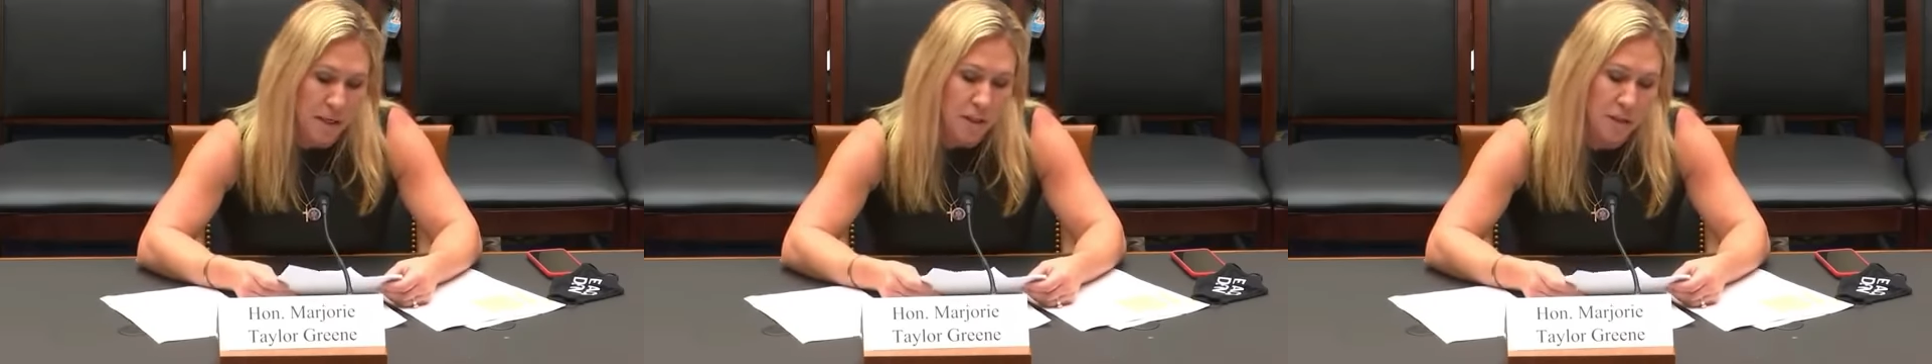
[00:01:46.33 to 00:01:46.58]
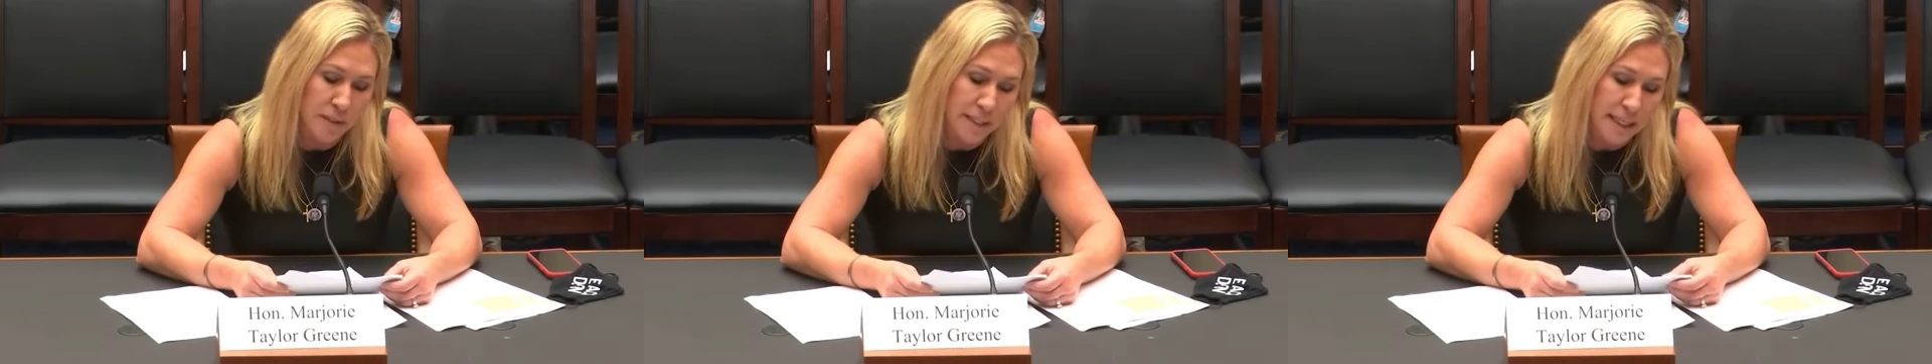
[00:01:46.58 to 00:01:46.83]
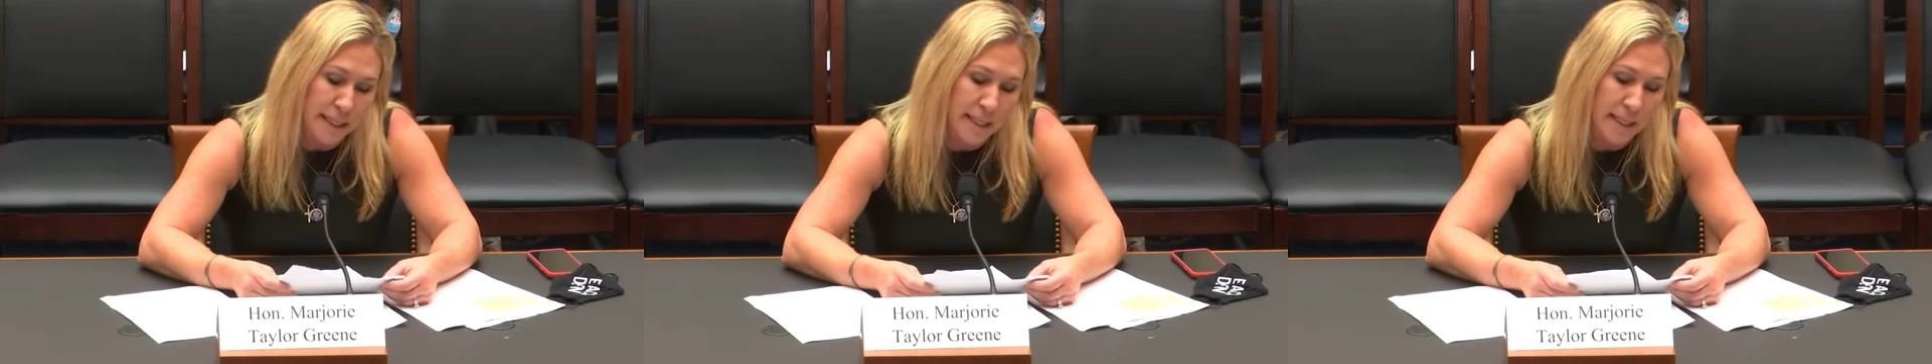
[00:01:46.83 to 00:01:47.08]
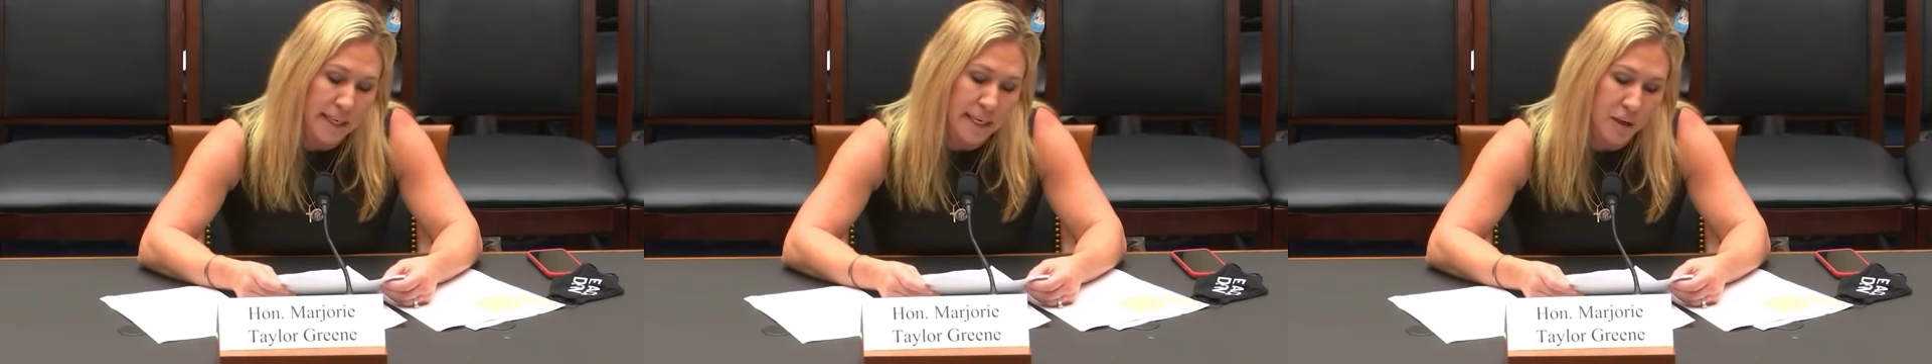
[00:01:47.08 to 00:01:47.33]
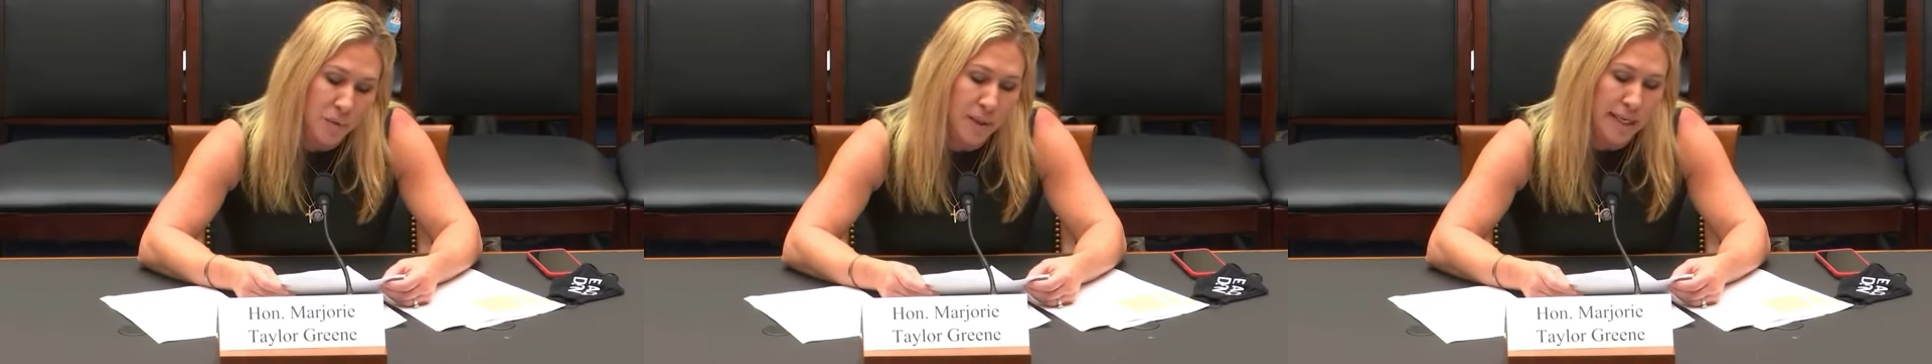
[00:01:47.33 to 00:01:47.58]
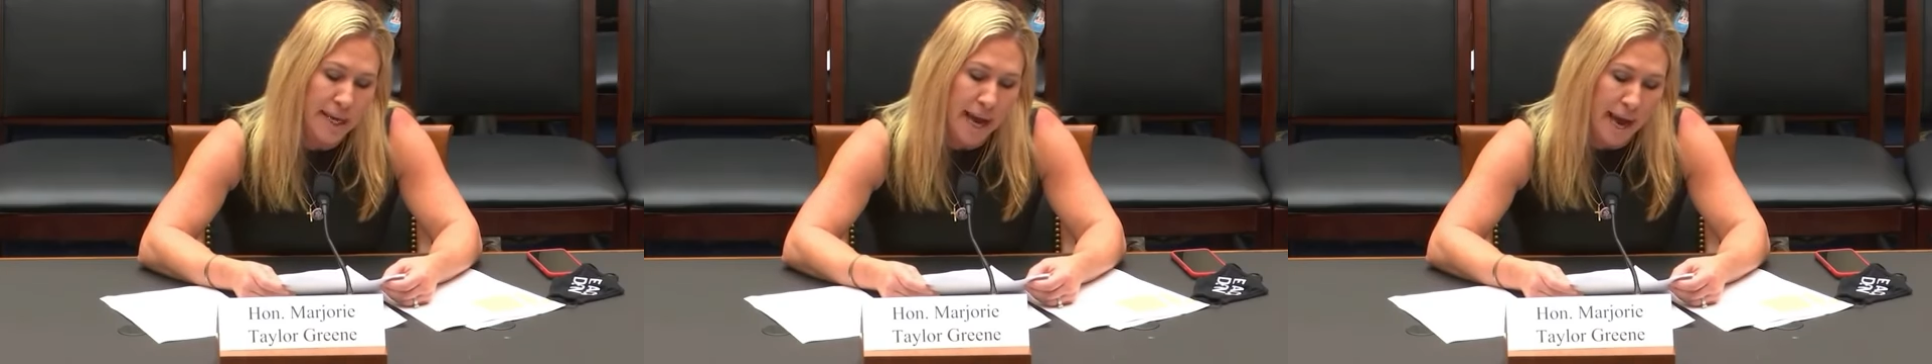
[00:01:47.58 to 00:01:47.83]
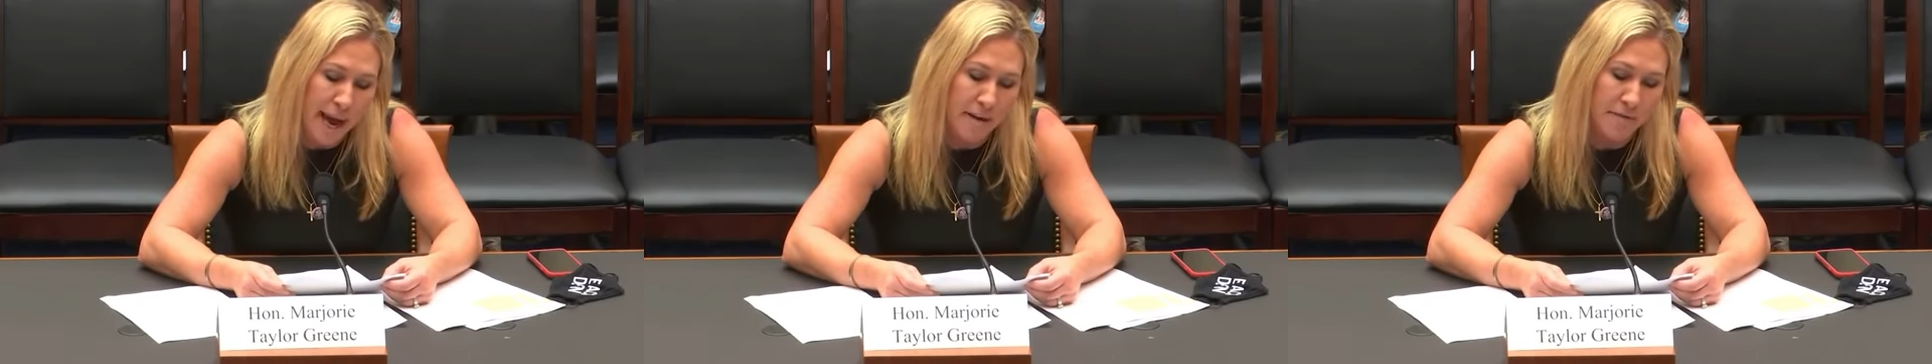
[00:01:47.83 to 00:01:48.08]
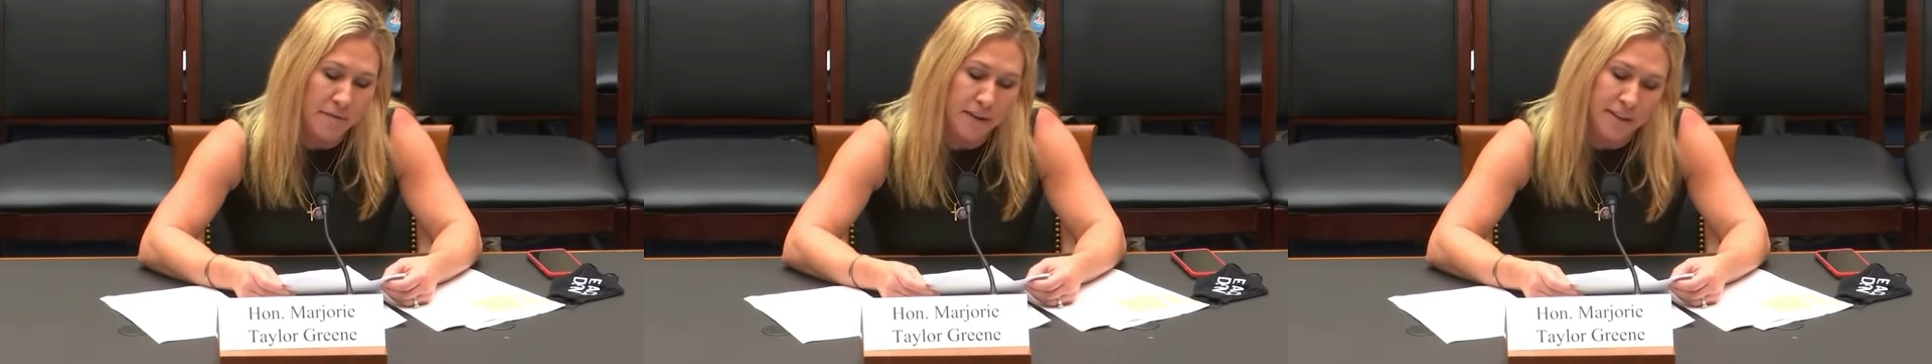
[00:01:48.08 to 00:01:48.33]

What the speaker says: You see, here we have,